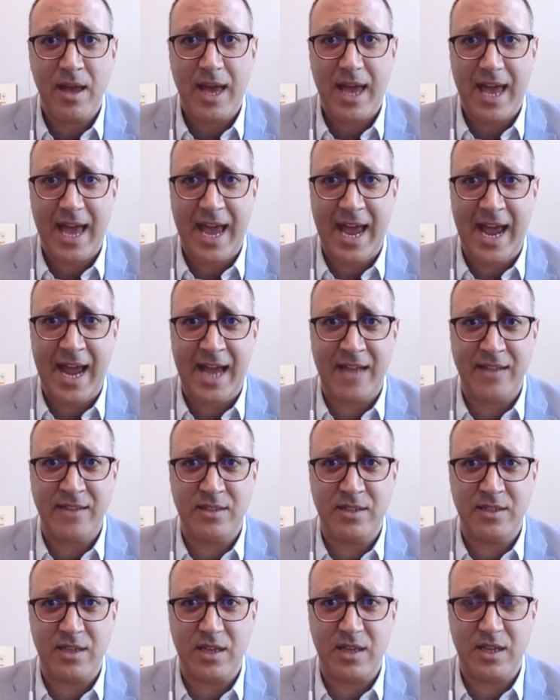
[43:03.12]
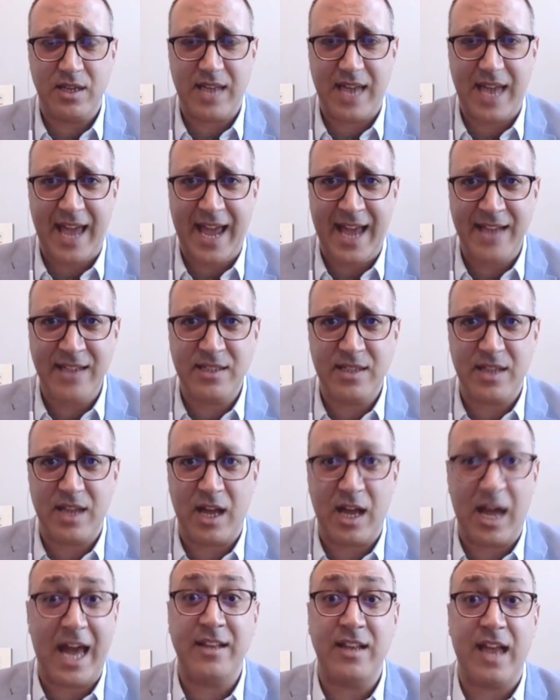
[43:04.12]
and
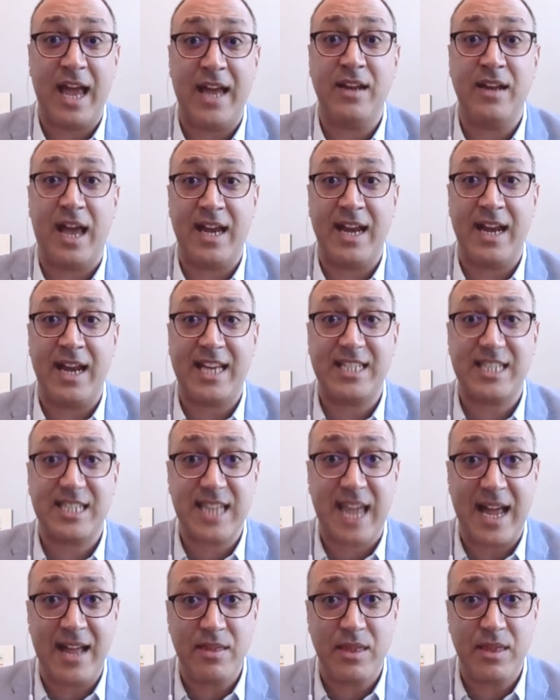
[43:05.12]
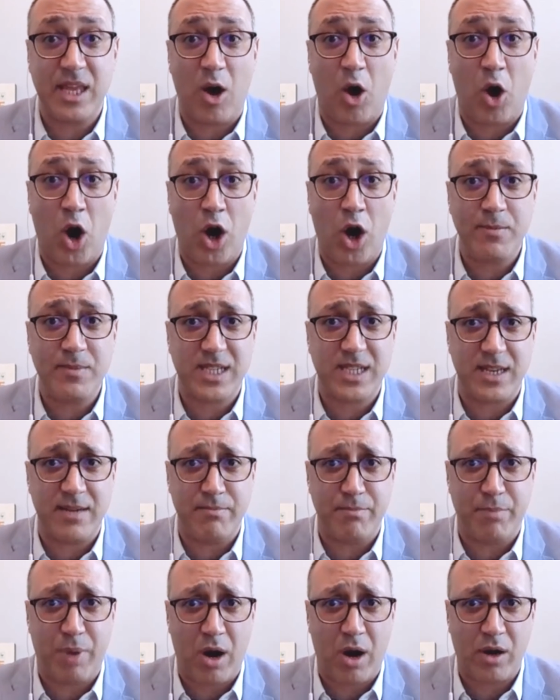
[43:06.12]
extend the arms
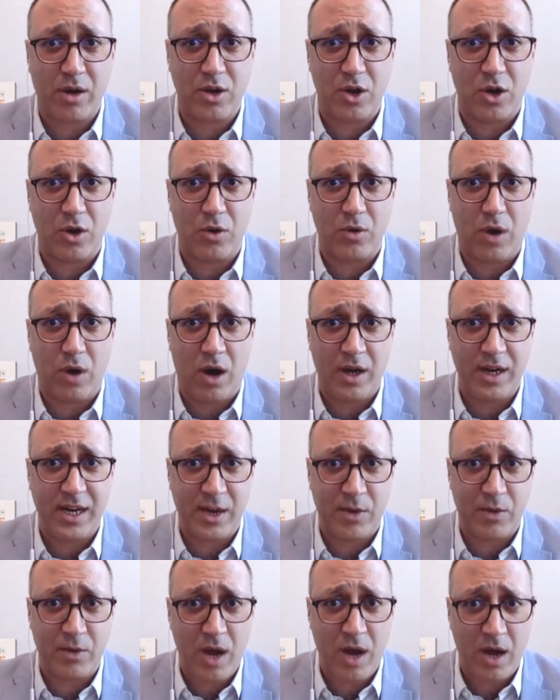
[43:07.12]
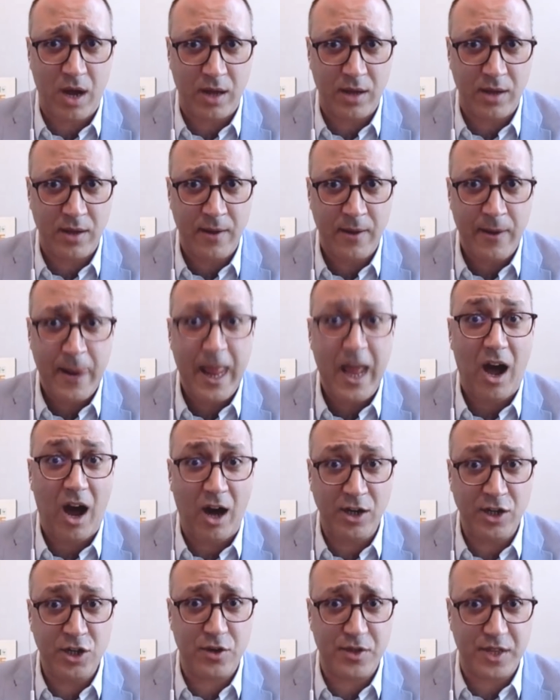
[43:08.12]
embargo on Iran
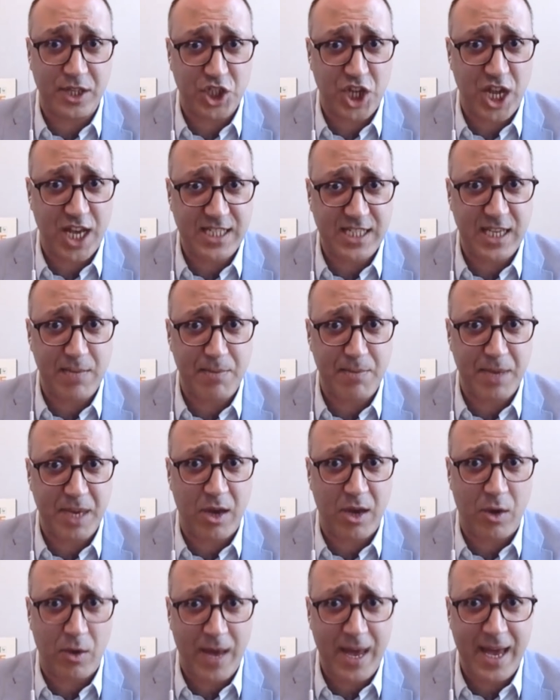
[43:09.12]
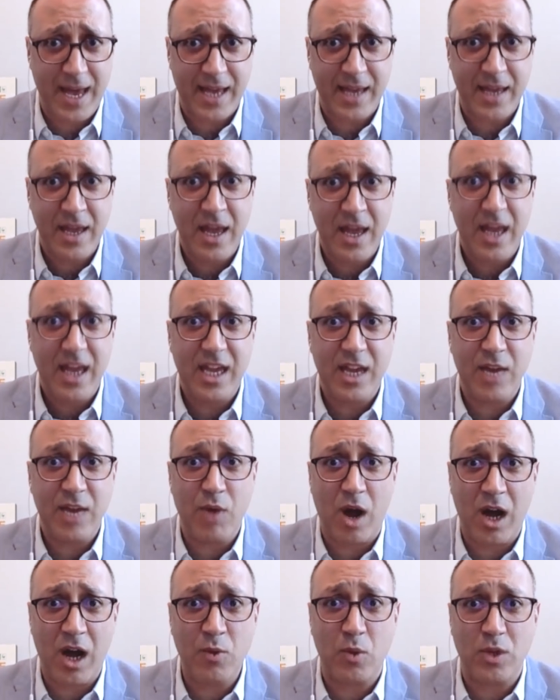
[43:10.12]
under the JCPOA,
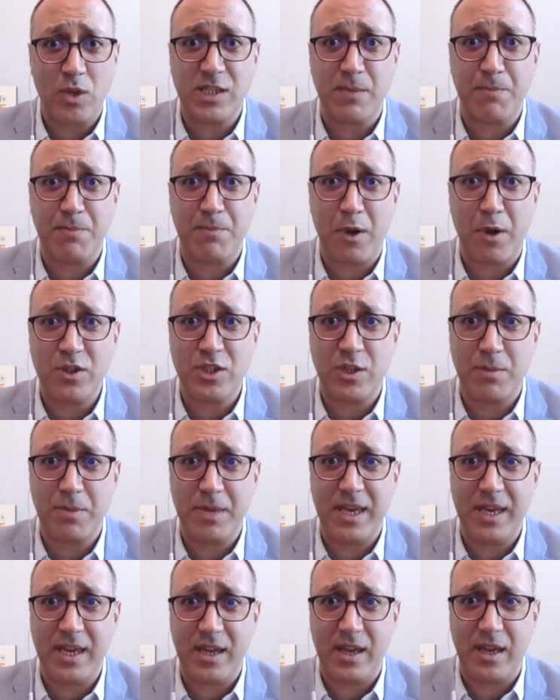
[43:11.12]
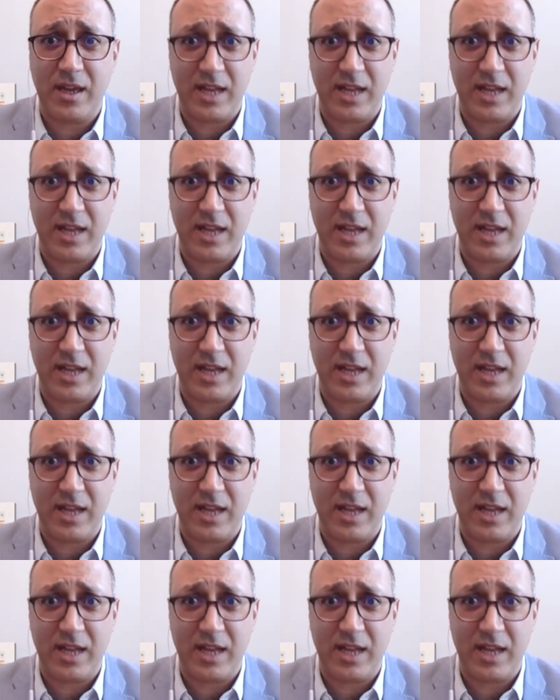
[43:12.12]
Iran was supposed to be